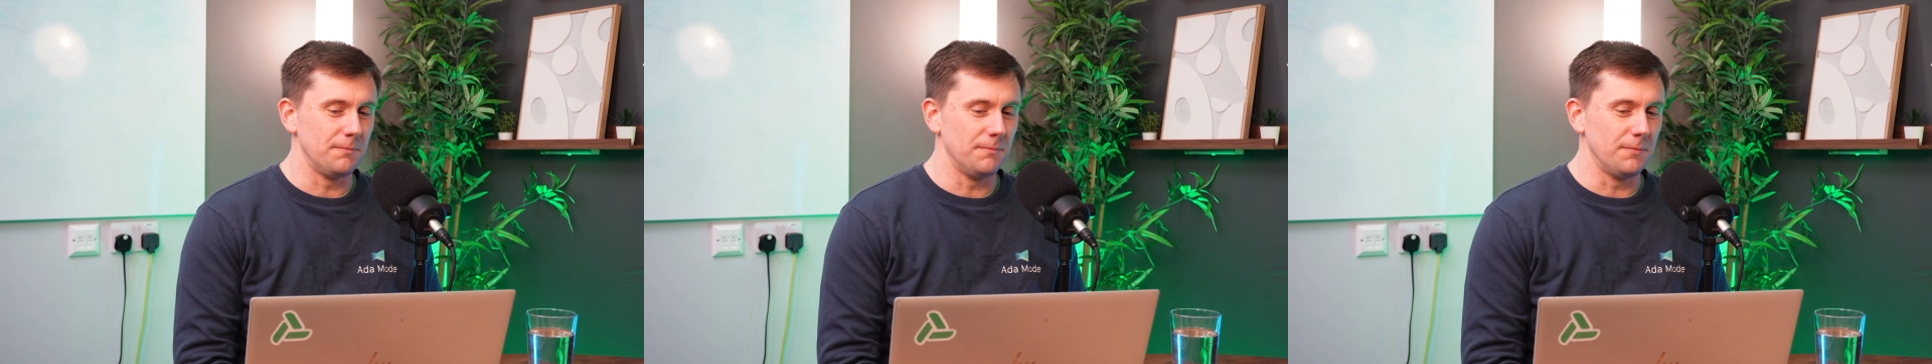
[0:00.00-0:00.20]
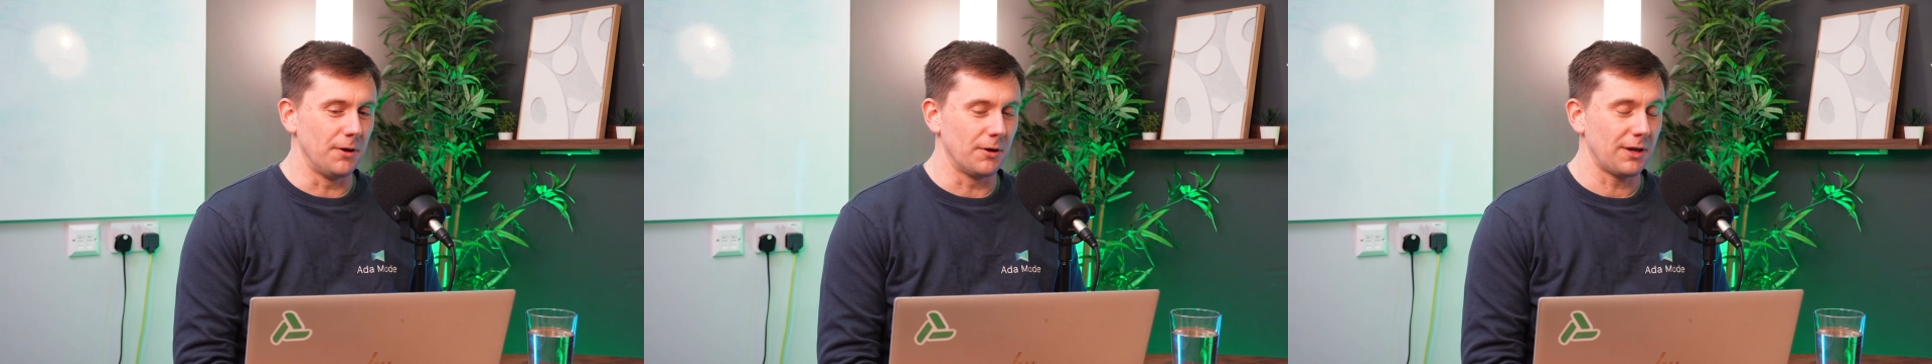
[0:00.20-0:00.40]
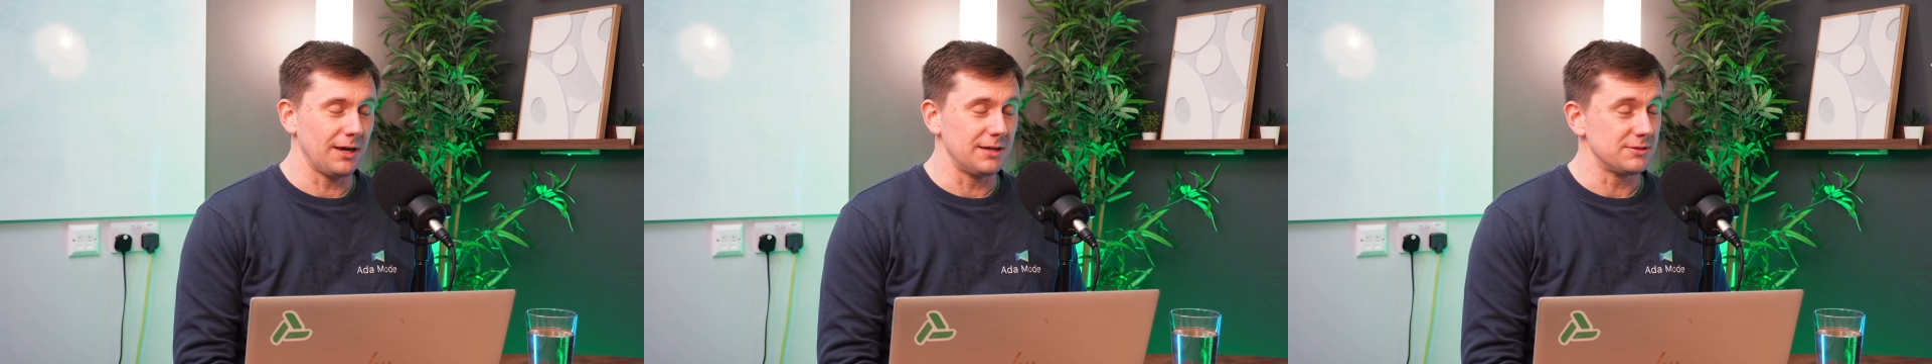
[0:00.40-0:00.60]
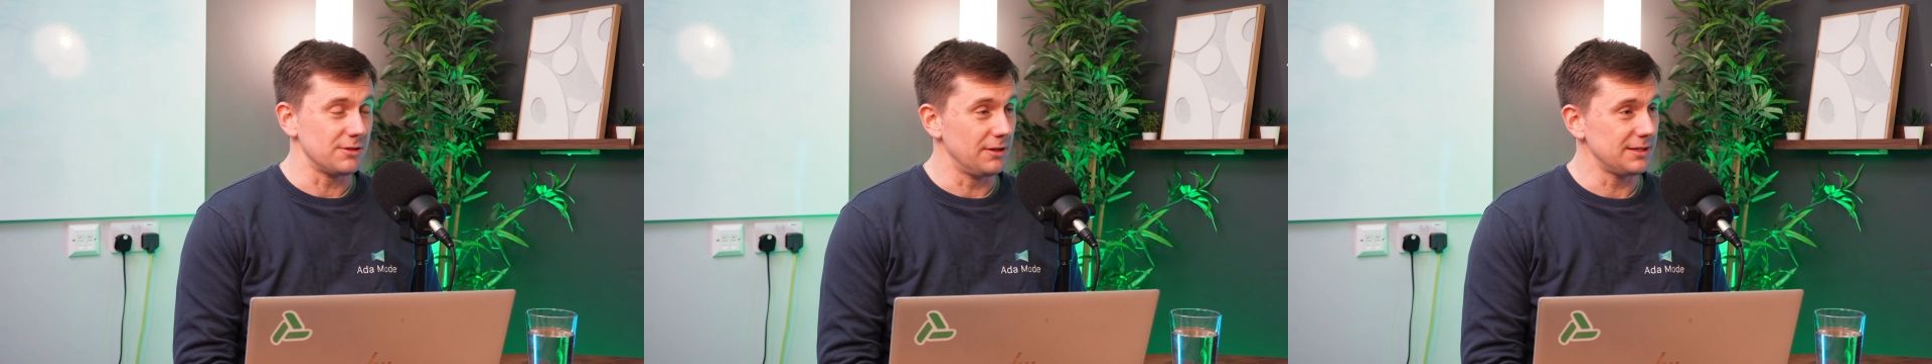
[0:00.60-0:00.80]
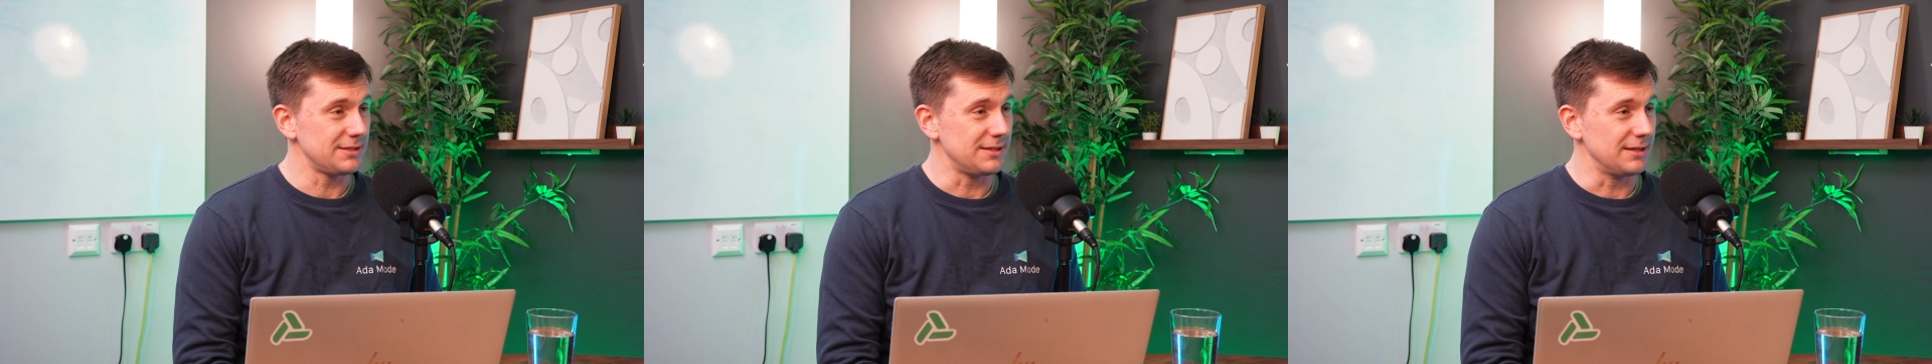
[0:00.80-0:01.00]
Okay, so
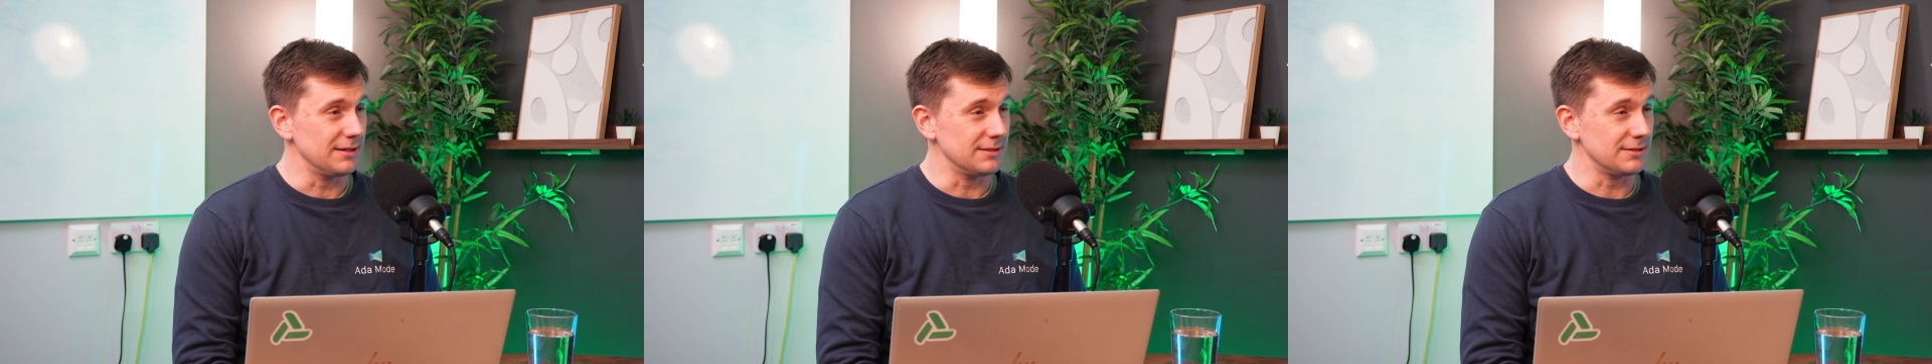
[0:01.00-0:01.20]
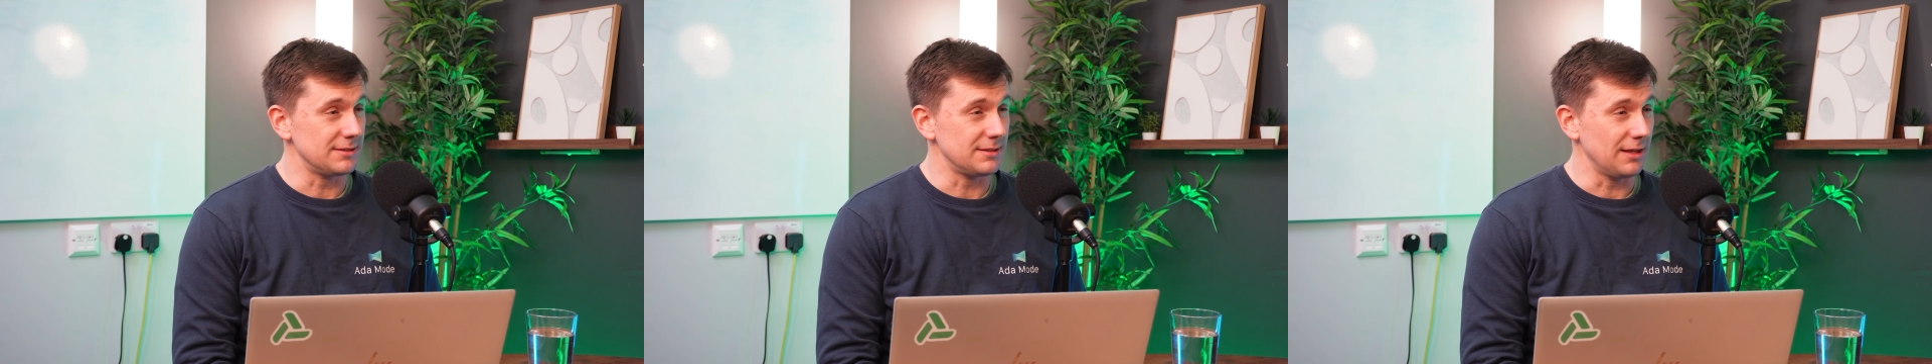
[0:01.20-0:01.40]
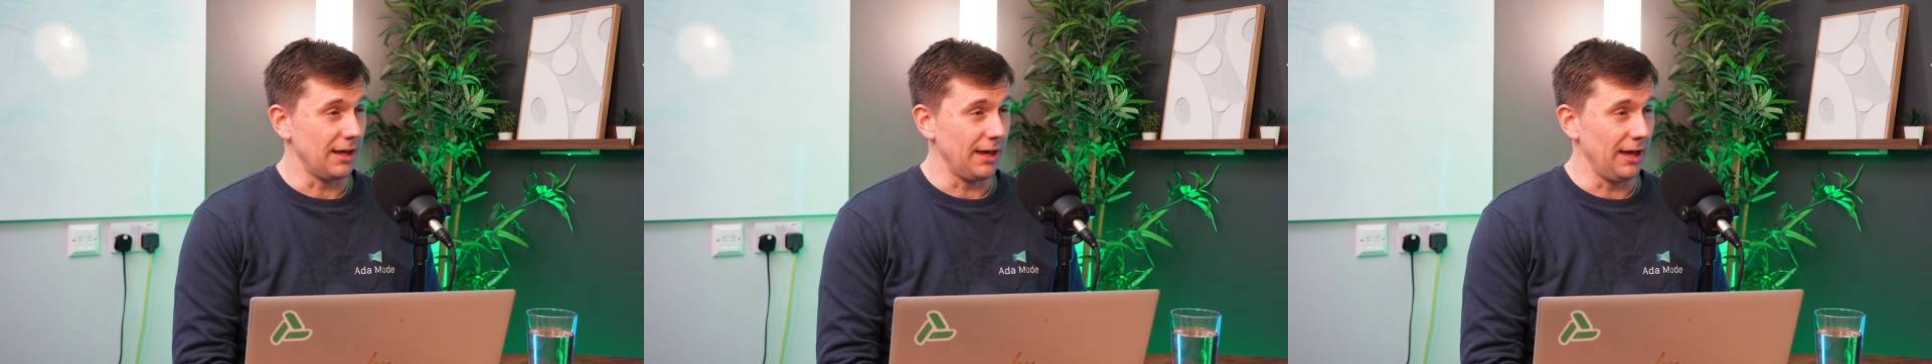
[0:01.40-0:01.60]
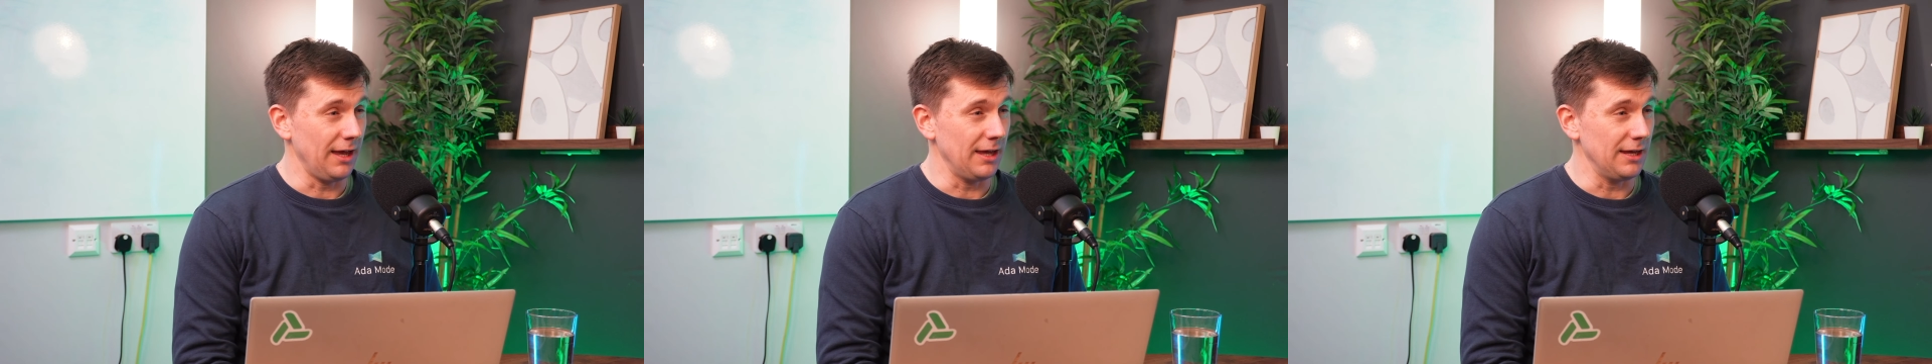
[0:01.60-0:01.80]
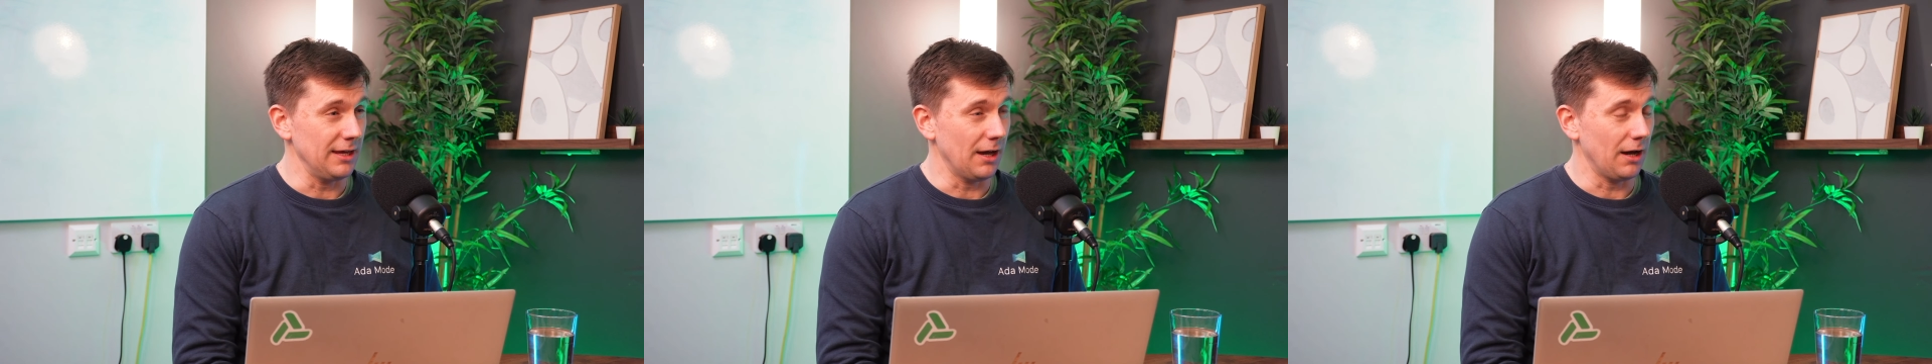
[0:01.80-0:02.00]
this is
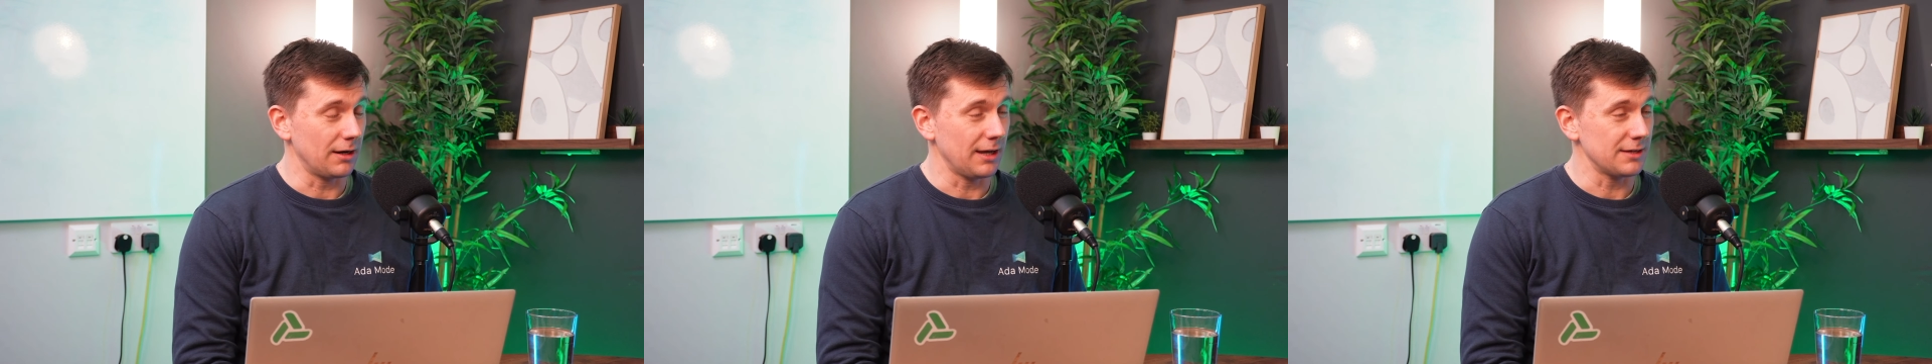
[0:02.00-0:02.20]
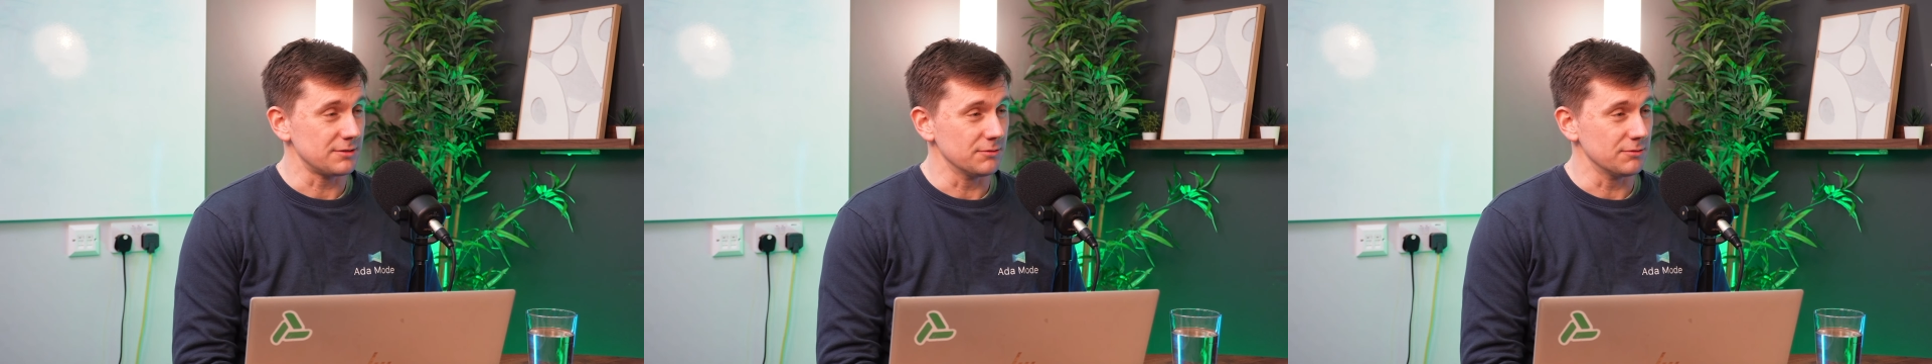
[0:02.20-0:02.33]
I guess,